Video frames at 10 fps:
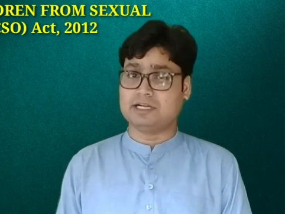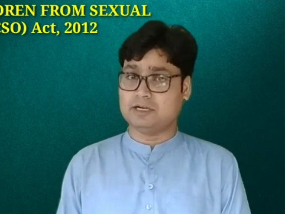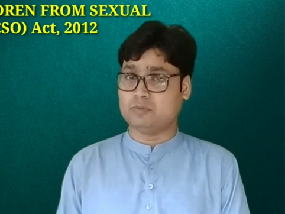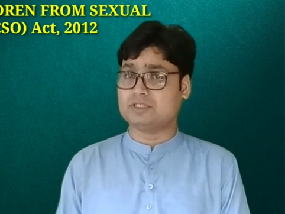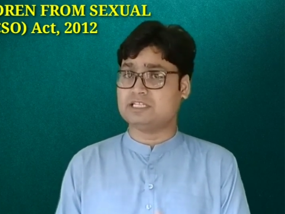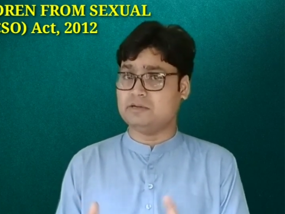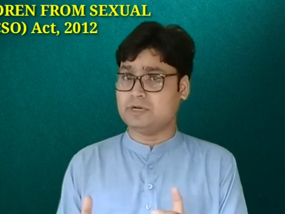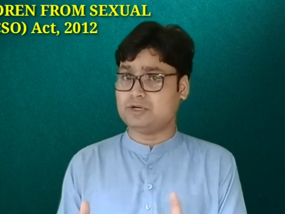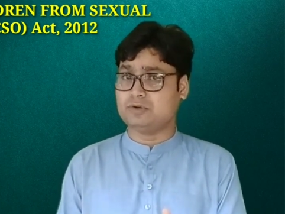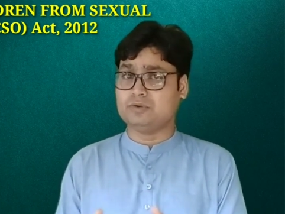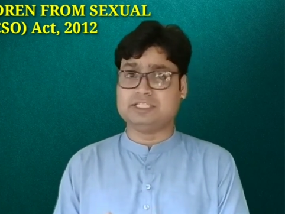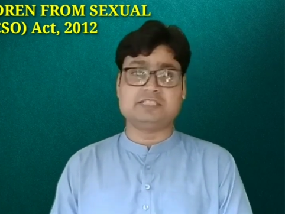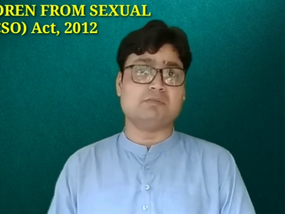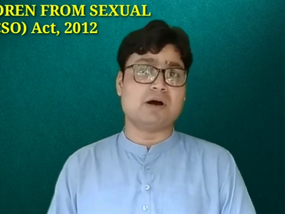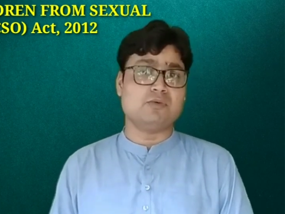but it was limited to
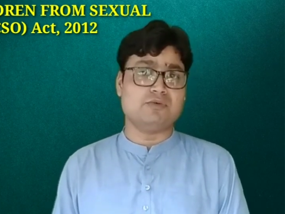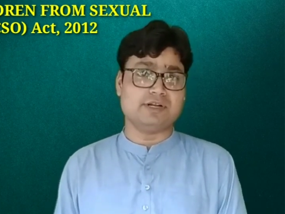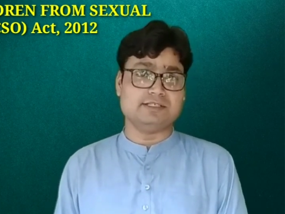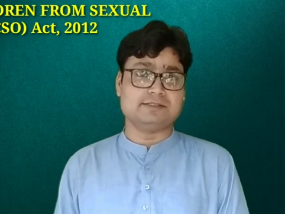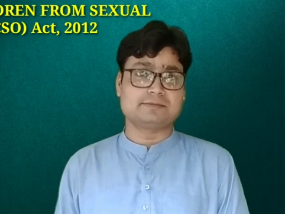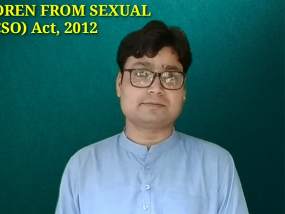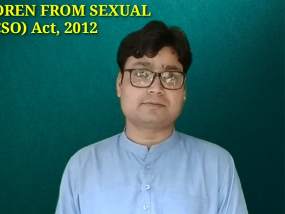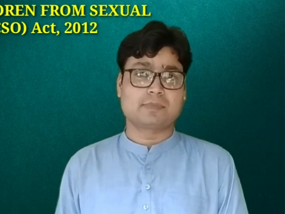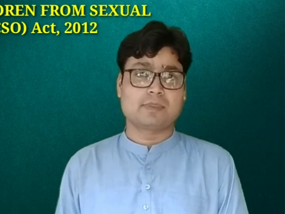its boundaries.